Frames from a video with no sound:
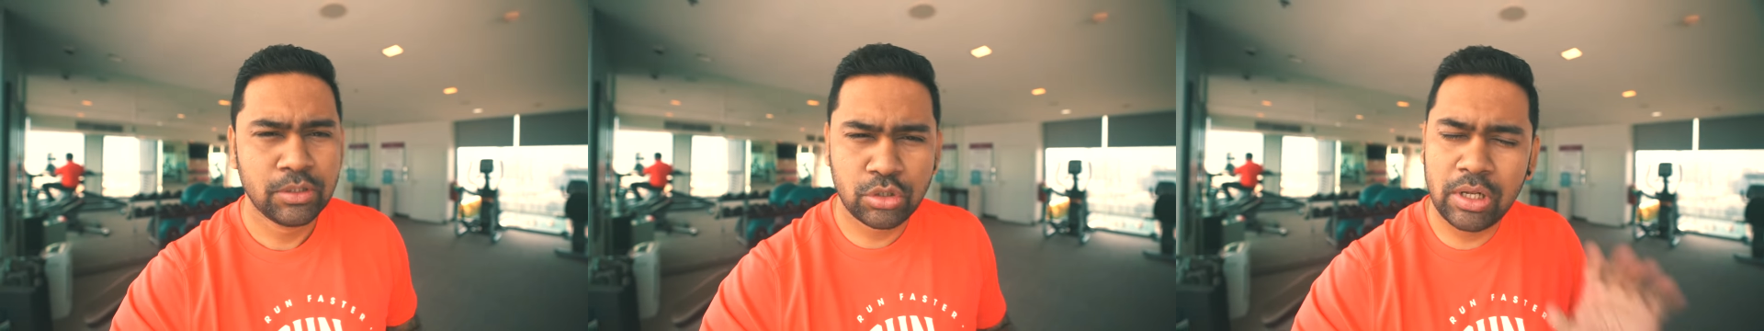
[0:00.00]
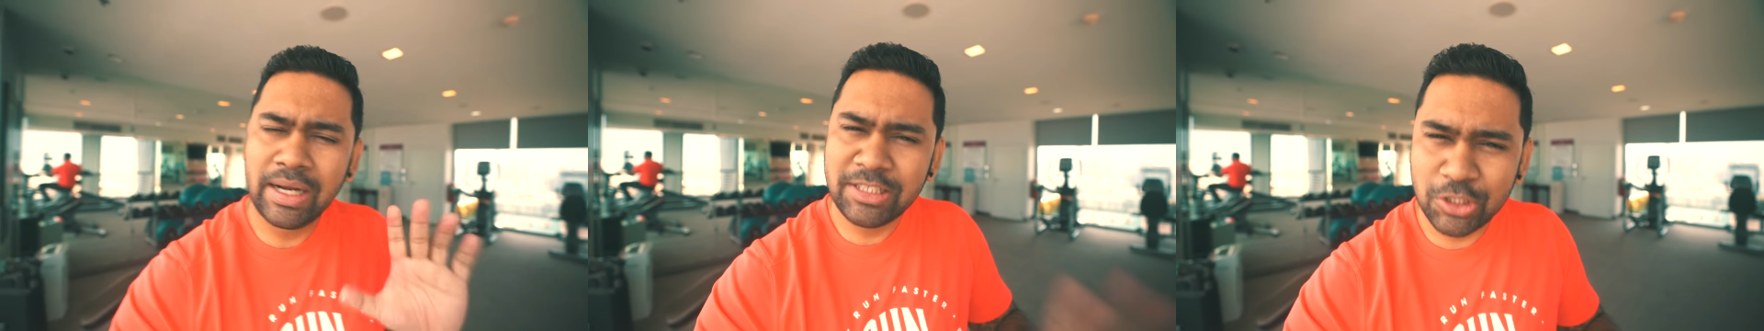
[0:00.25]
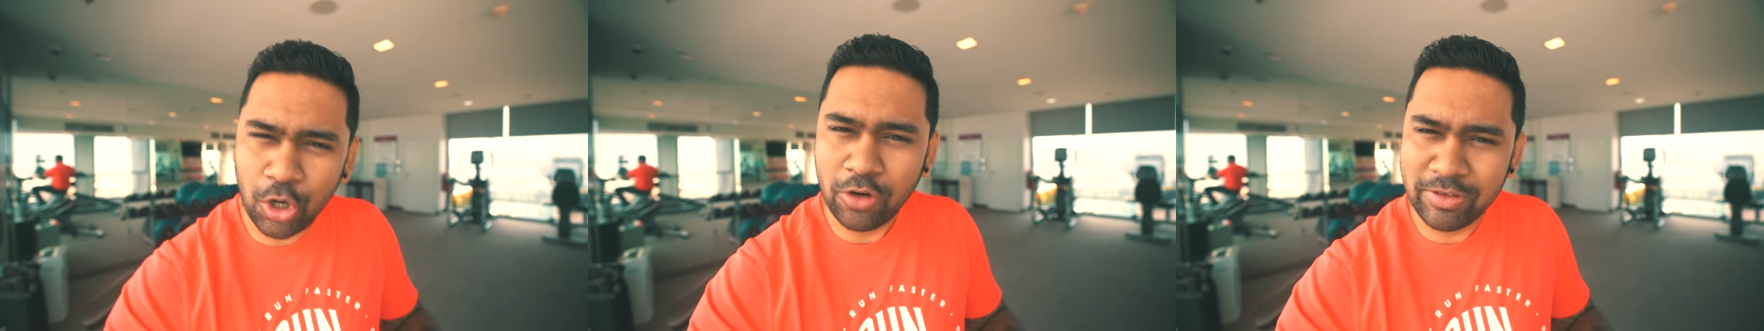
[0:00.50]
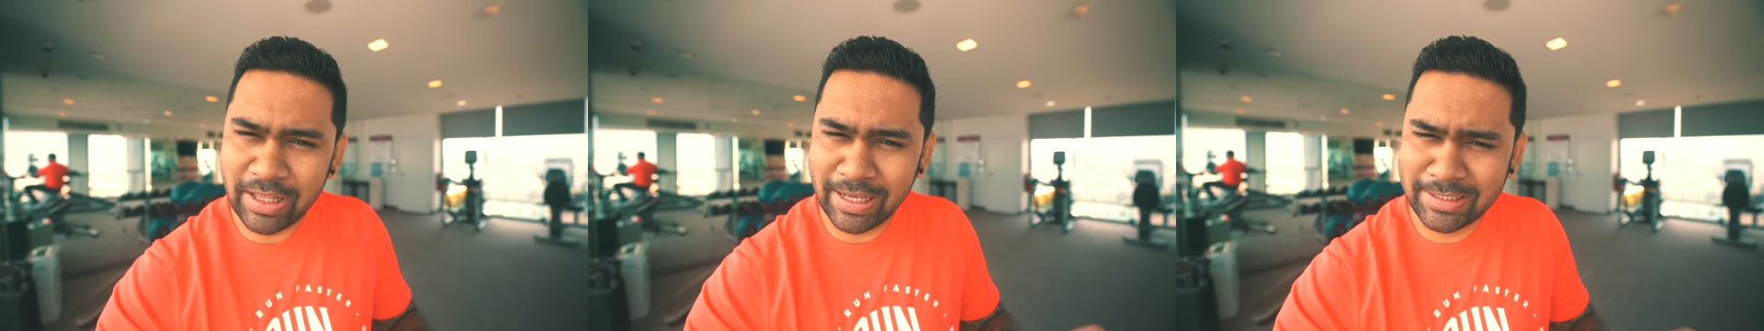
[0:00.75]
So let's talk
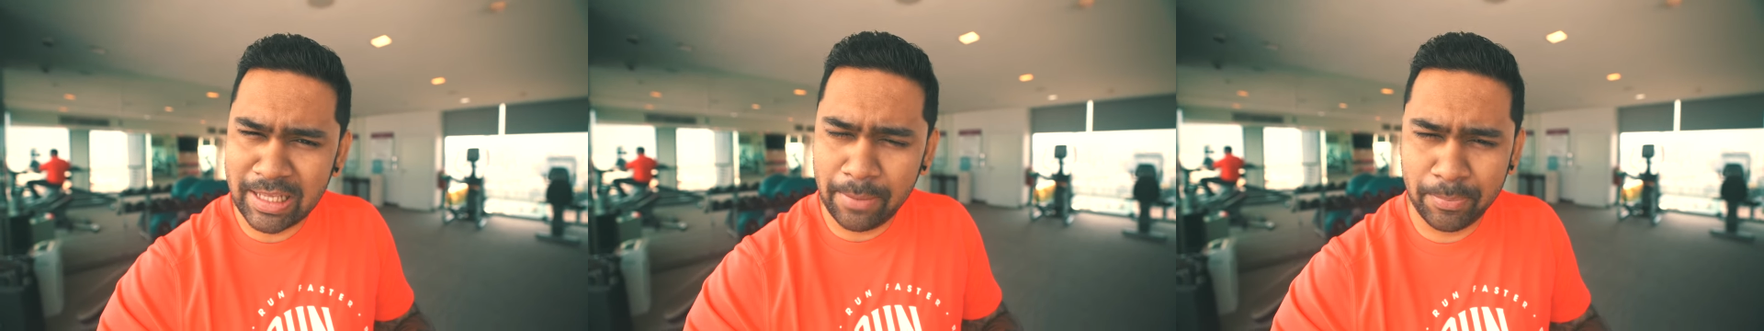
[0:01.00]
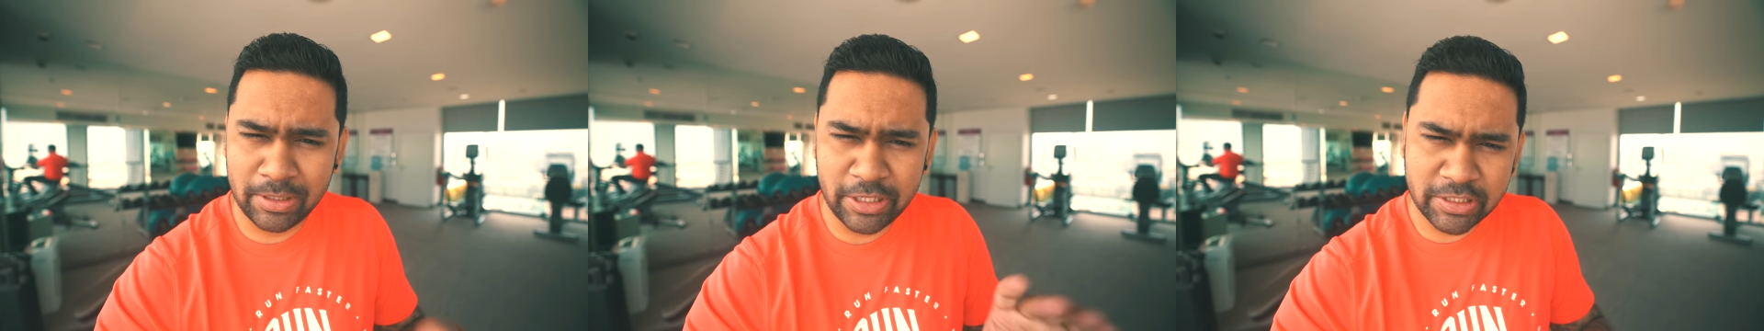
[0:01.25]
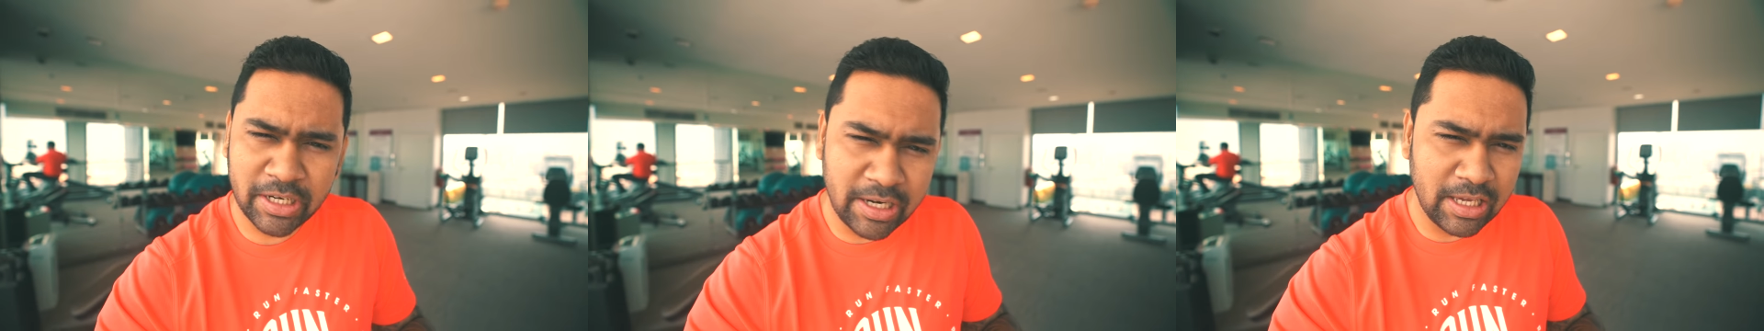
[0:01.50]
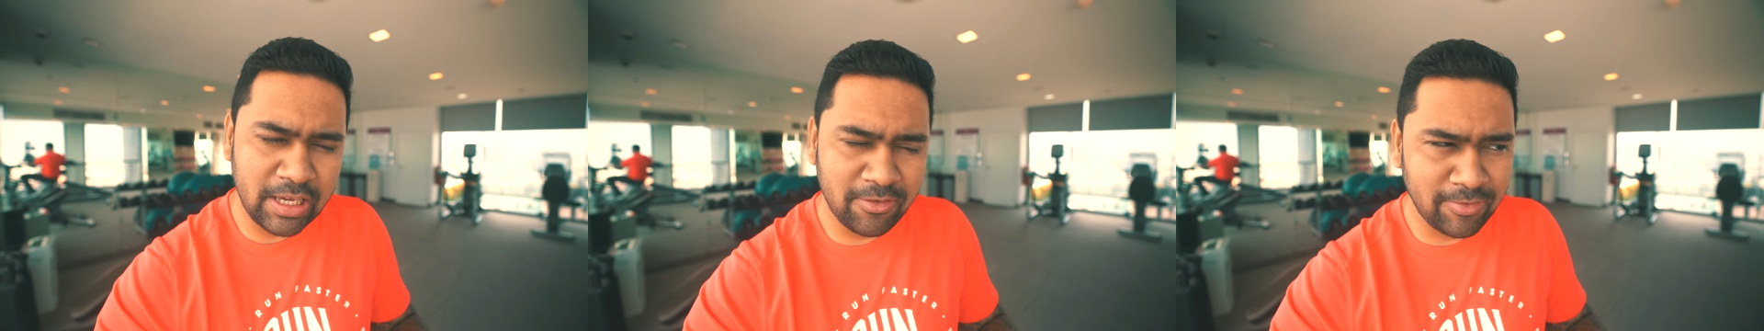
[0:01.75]
with an example.
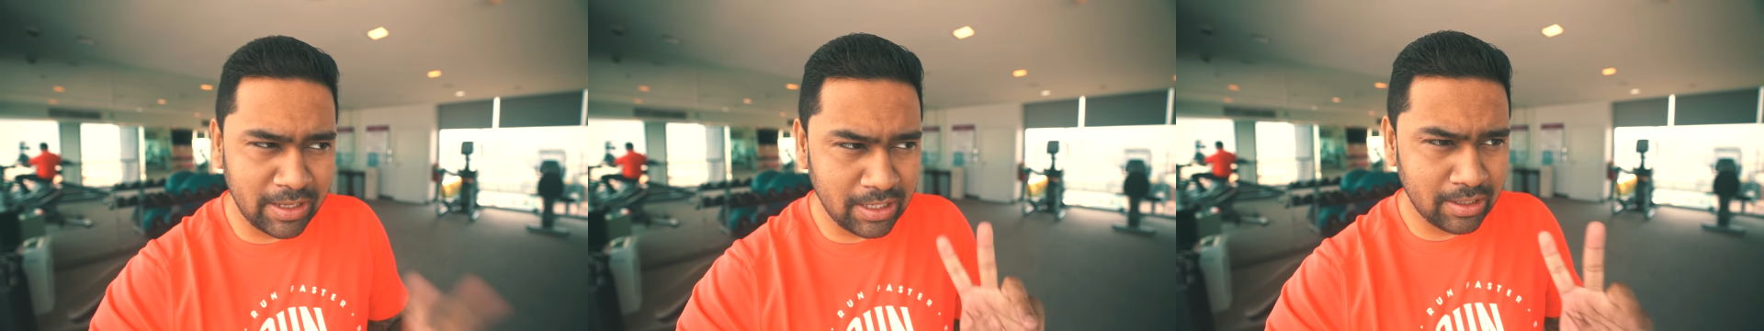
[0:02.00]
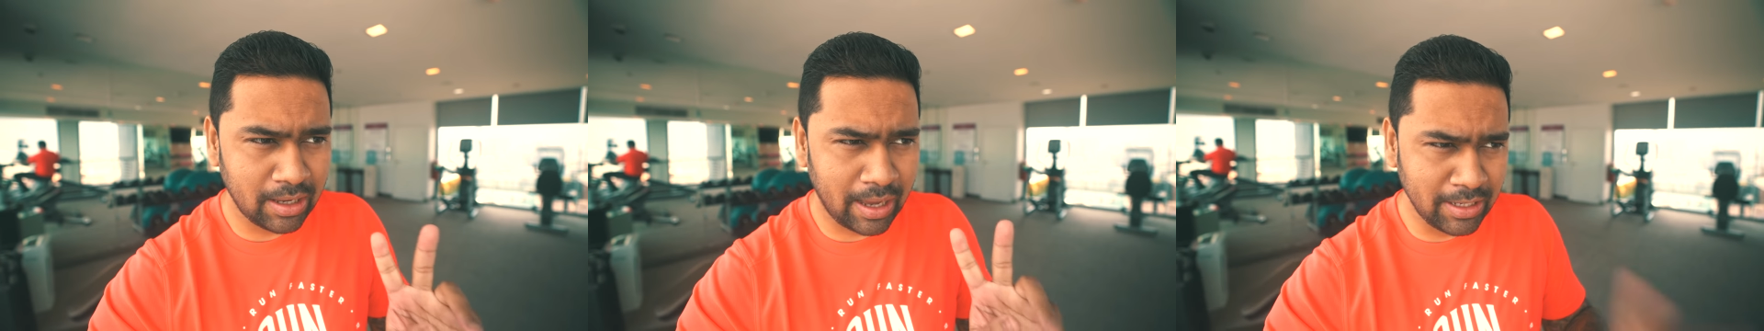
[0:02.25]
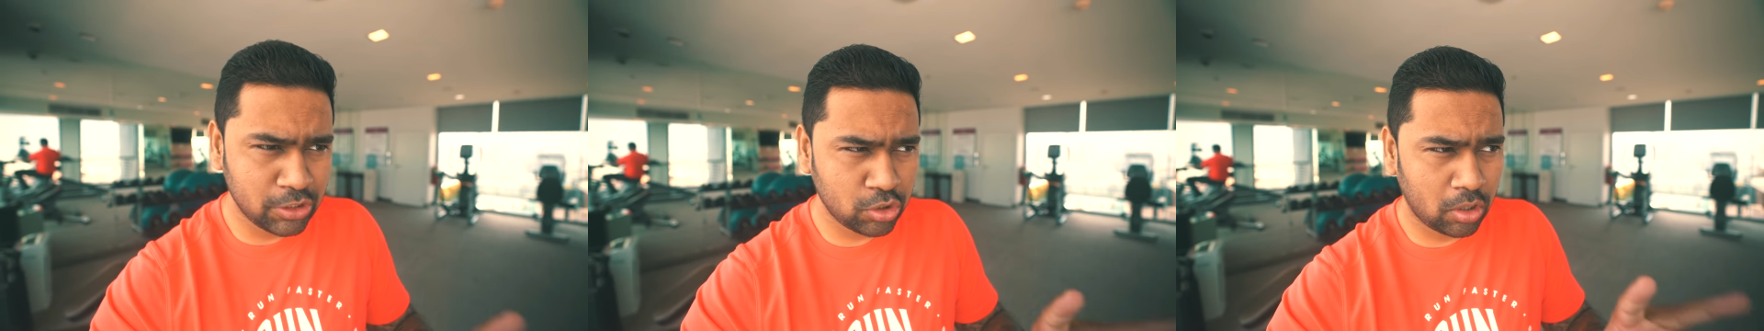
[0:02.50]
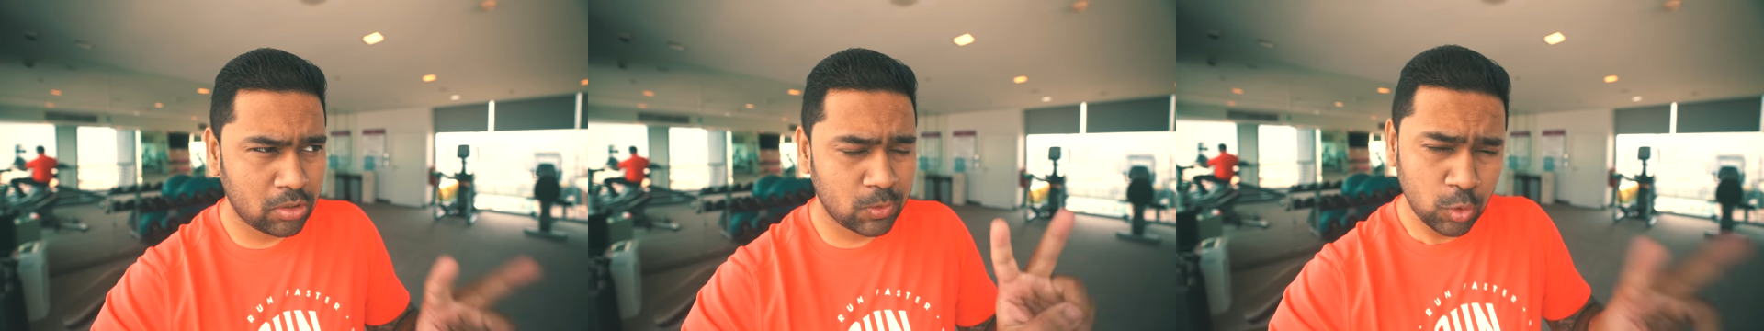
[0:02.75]
Yesterday evening, I
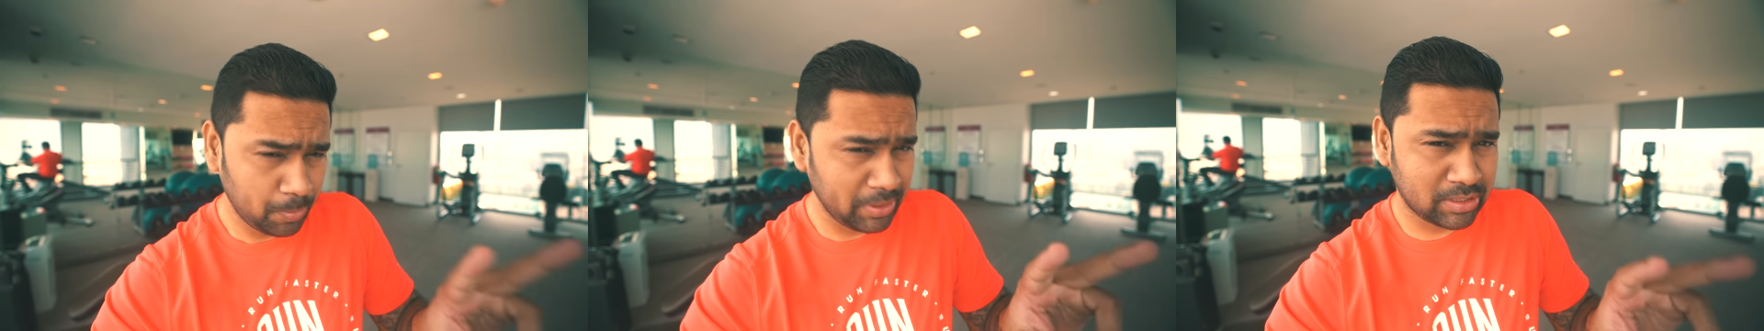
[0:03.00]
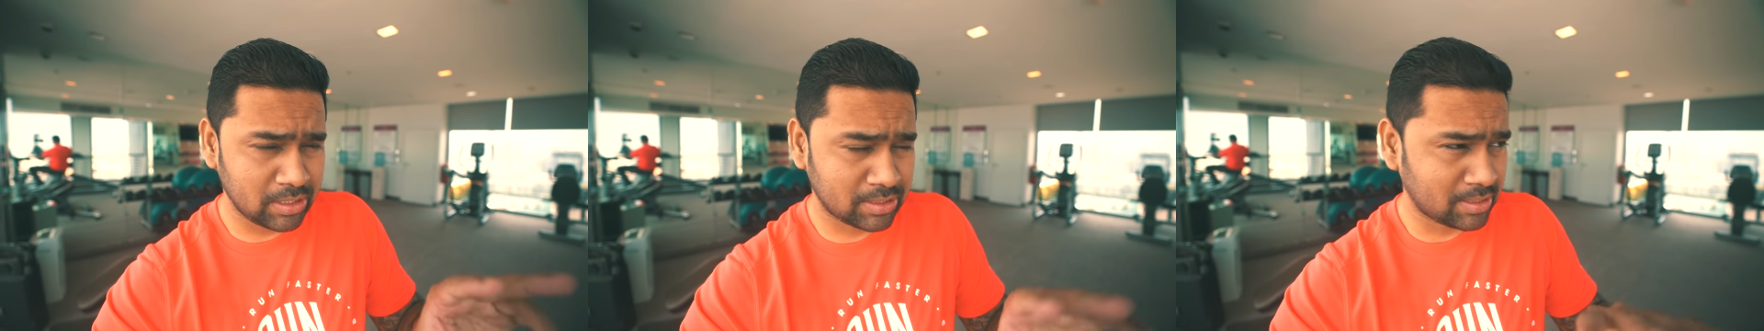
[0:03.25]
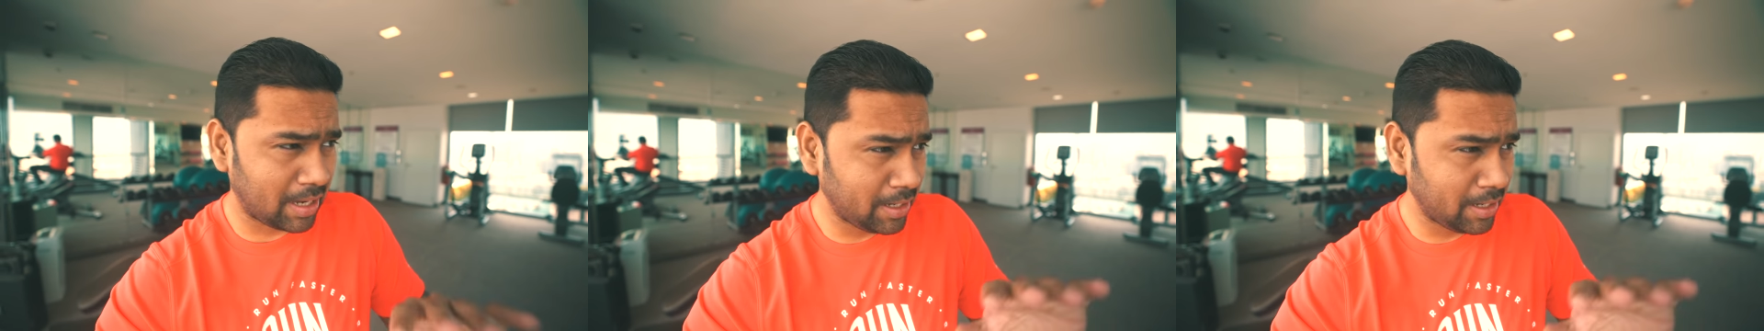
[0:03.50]
shot two pictures.